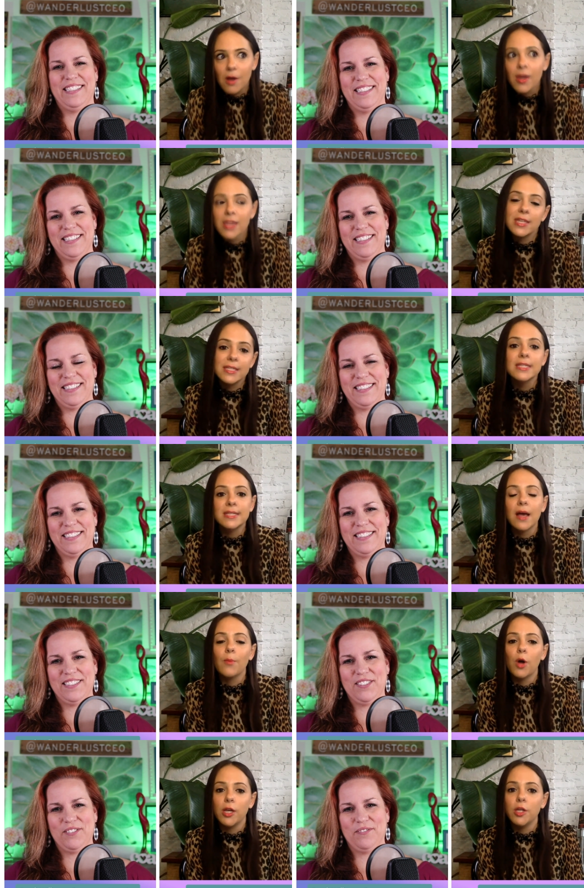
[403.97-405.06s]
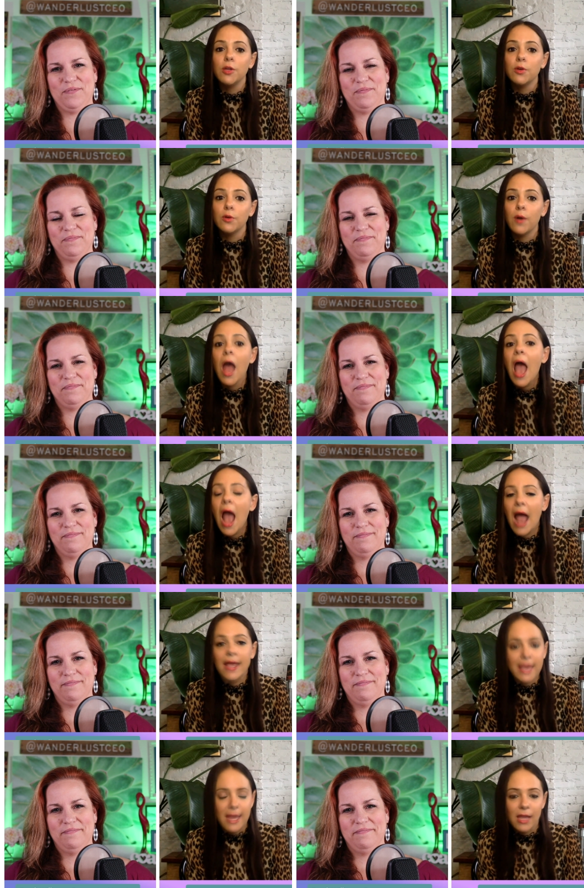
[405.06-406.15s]
Speaker 1: okay, this is someone who I
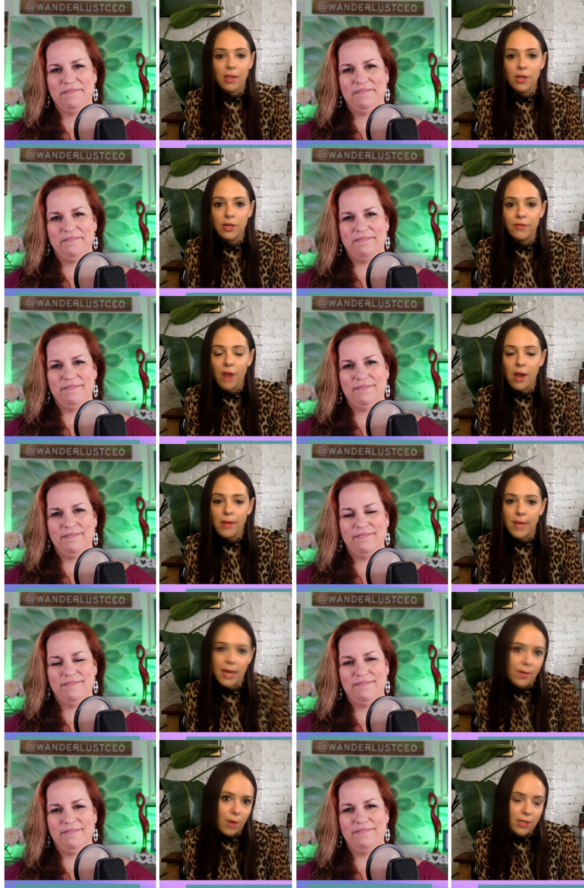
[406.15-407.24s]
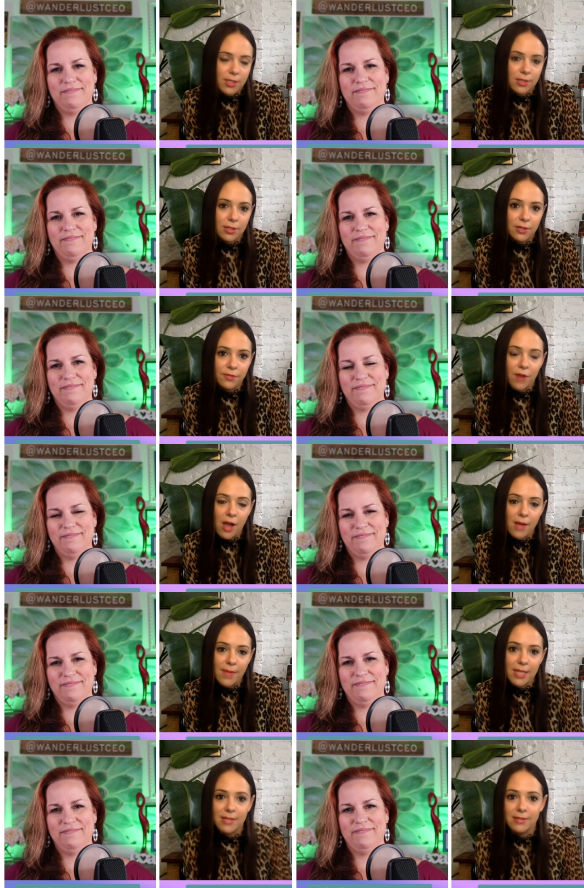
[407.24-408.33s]
can learn from and I want to learn from.
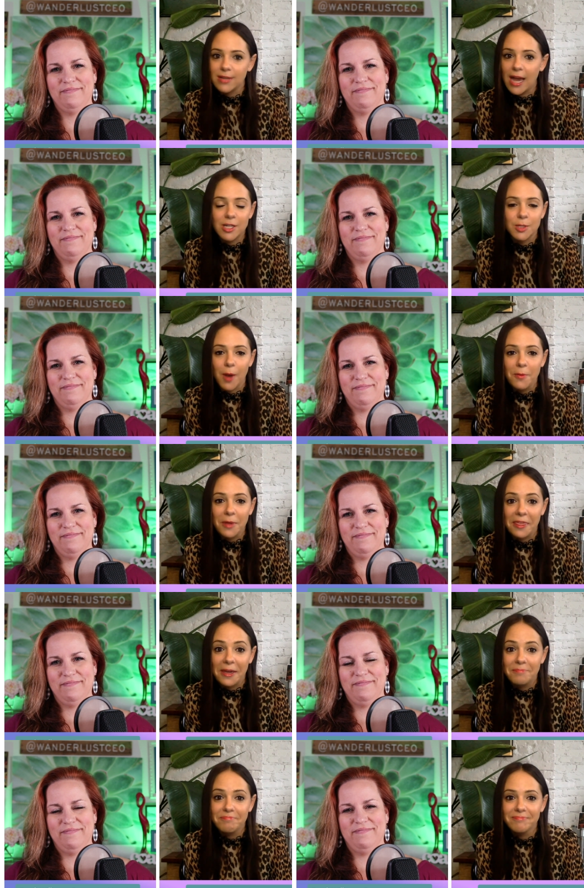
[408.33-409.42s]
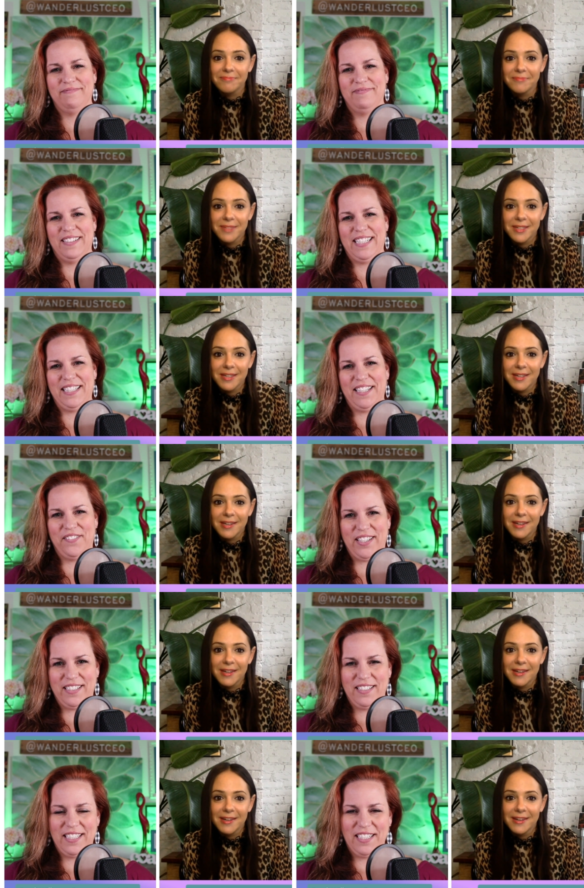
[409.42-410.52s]
And I just went with it.
Speaker 2: I love it.
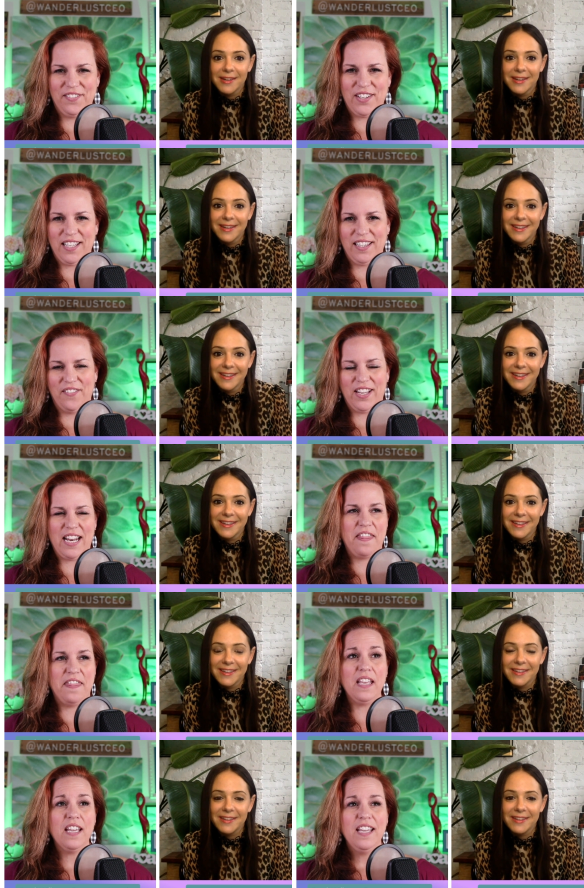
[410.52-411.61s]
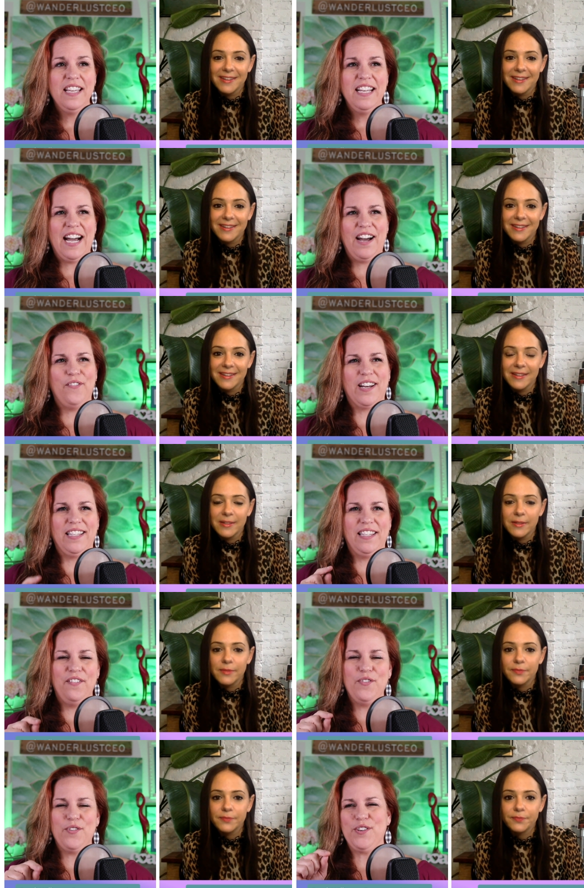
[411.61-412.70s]
I love it. I love it. And I think uh, what I
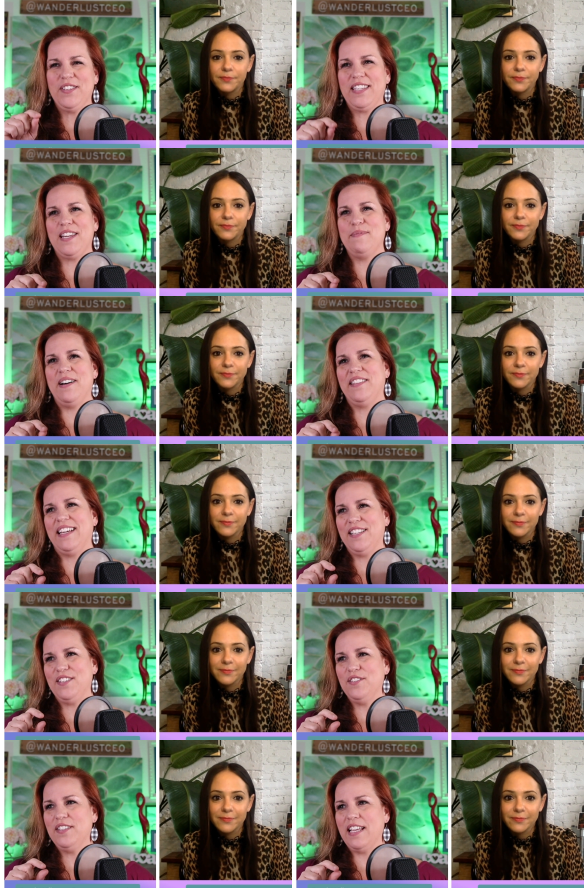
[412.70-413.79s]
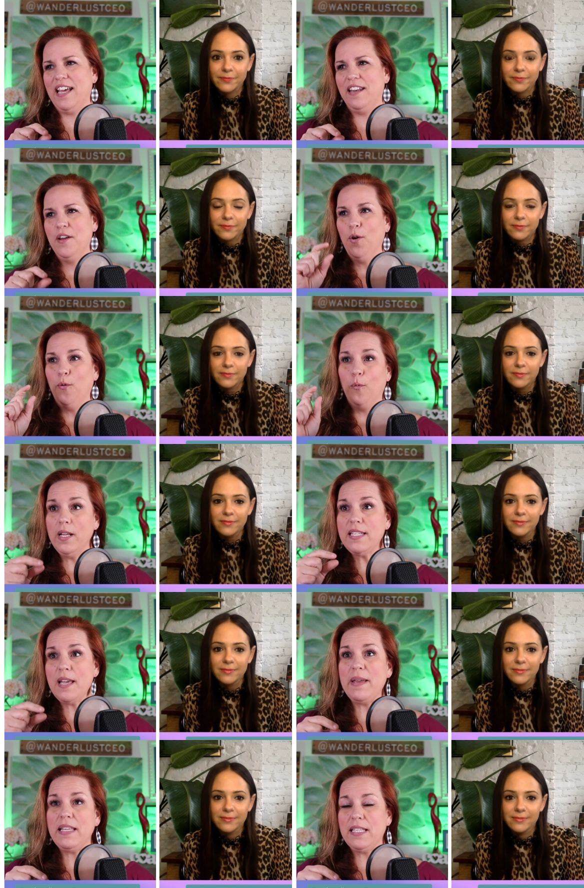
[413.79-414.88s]
love what you said about that is you said, once I
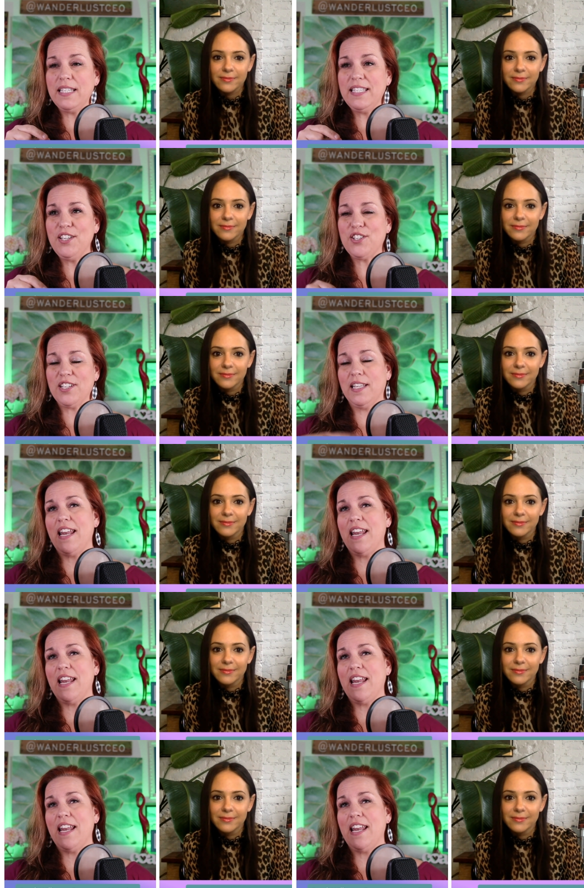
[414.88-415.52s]
made the decision, then